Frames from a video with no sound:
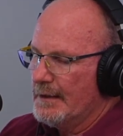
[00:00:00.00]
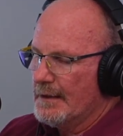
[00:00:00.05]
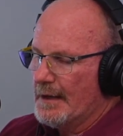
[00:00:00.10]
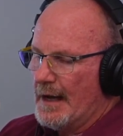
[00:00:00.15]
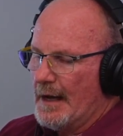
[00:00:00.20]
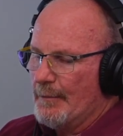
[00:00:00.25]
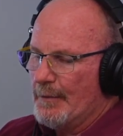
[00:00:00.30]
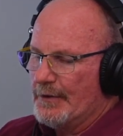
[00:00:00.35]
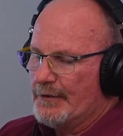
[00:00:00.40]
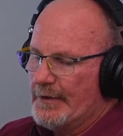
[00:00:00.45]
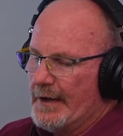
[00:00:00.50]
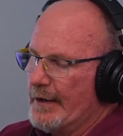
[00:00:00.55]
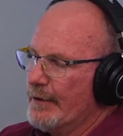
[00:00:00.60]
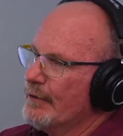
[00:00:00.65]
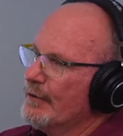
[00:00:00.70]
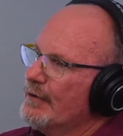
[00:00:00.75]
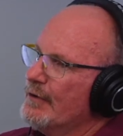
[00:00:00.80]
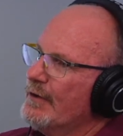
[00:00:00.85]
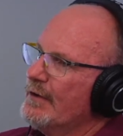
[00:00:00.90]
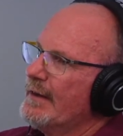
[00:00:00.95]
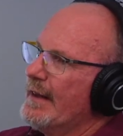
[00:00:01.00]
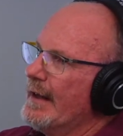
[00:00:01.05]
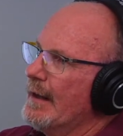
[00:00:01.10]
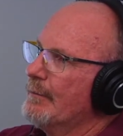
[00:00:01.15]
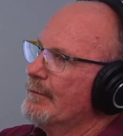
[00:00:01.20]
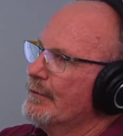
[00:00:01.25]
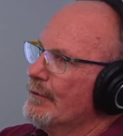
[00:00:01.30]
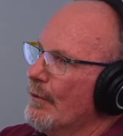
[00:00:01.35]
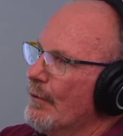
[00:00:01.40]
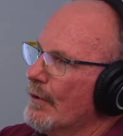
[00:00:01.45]
How much energy they
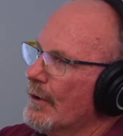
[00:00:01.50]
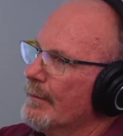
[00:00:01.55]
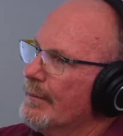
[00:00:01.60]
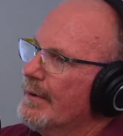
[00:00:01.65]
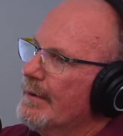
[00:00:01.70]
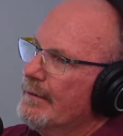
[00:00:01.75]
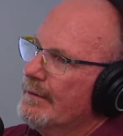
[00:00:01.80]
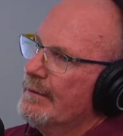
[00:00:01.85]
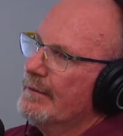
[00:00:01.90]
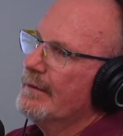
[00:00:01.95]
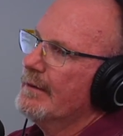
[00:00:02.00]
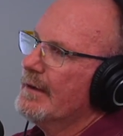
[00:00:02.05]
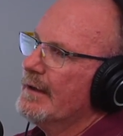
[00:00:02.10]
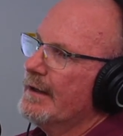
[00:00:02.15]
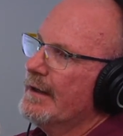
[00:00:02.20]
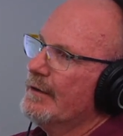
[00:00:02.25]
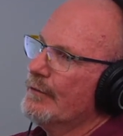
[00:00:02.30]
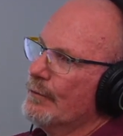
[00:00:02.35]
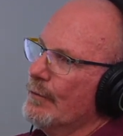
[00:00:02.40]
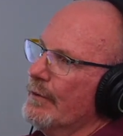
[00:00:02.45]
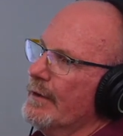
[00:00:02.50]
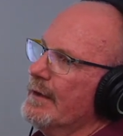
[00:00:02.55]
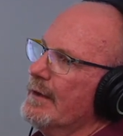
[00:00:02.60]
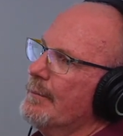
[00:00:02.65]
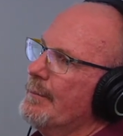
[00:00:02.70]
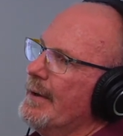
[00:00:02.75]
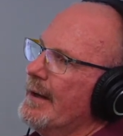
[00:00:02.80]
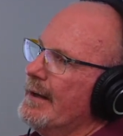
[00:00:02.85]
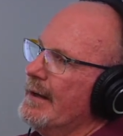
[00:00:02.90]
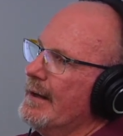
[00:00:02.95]
absorb is really
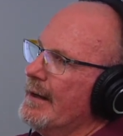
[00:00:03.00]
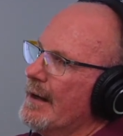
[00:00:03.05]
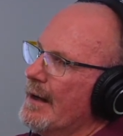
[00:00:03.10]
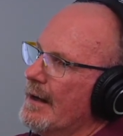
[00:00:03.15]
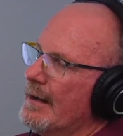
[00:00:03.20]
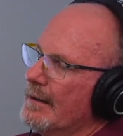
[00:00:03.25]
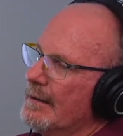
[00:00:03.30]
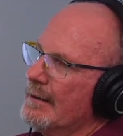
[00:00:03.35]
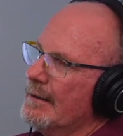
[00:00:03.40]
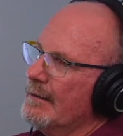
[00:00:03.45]
depending on